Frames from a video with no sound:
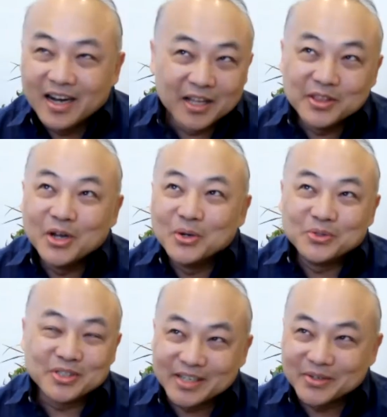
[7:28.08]
unknown
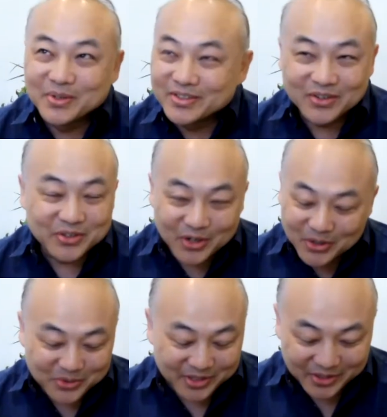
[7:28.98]
secrets or known
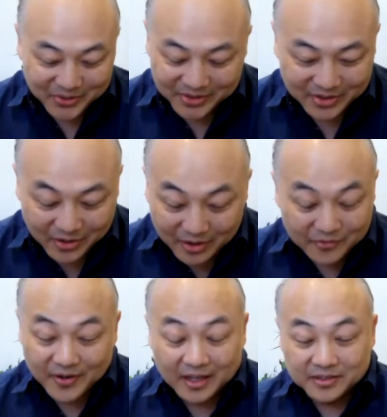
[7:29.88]
secrets are
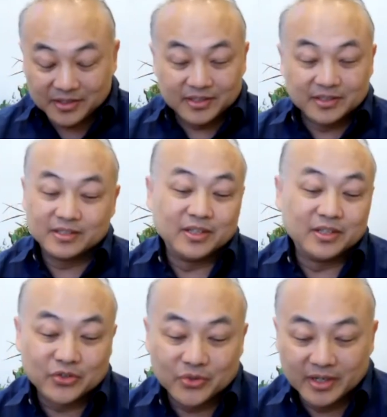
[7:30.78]
fallacies in this
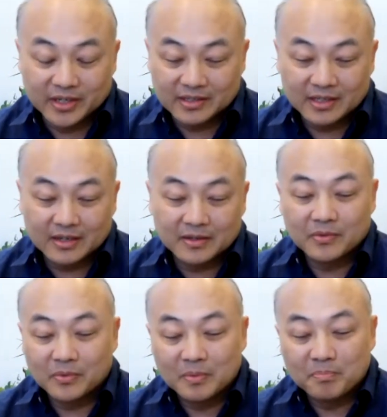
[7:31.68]
industry is that
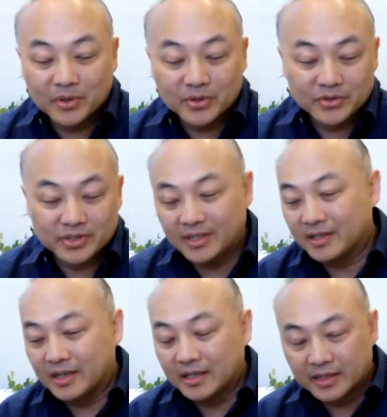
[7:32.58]
when builders get
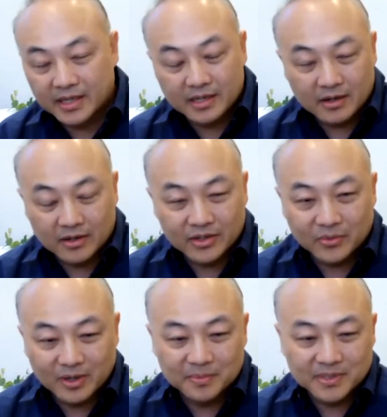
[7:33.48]
a lead on their
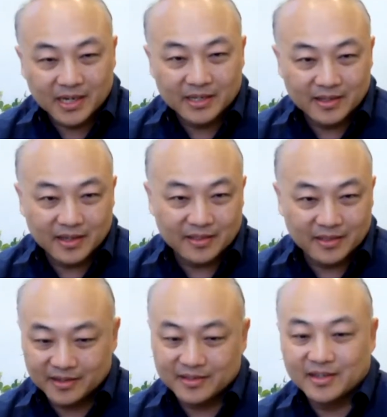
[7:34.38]
website, they
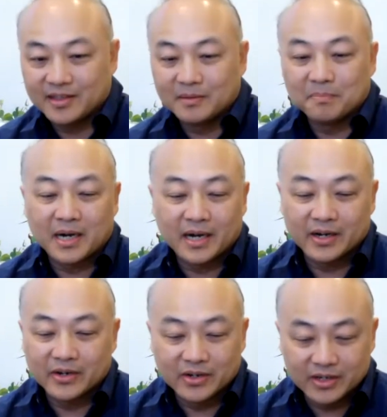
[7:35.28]
think that the
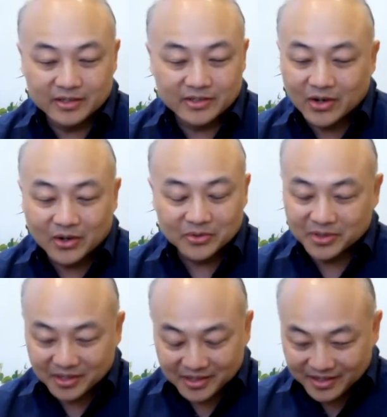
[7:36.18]
buyer is
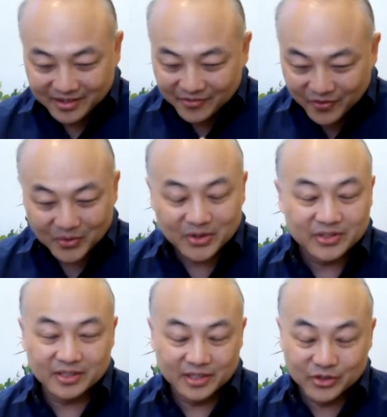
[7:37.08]
only focused
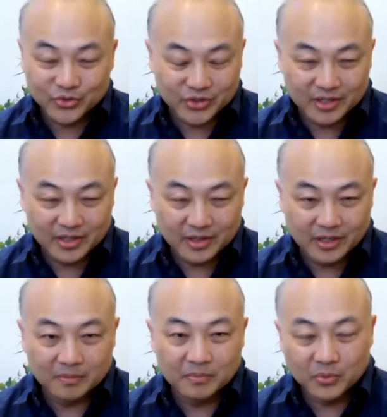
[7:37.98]
and interested in
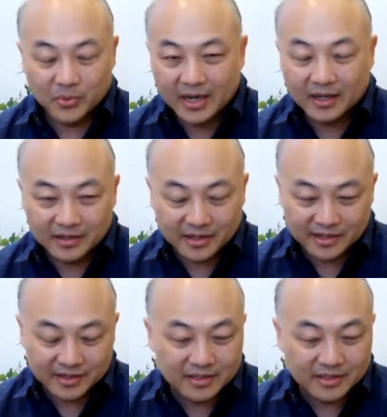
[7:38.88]
them. The reality is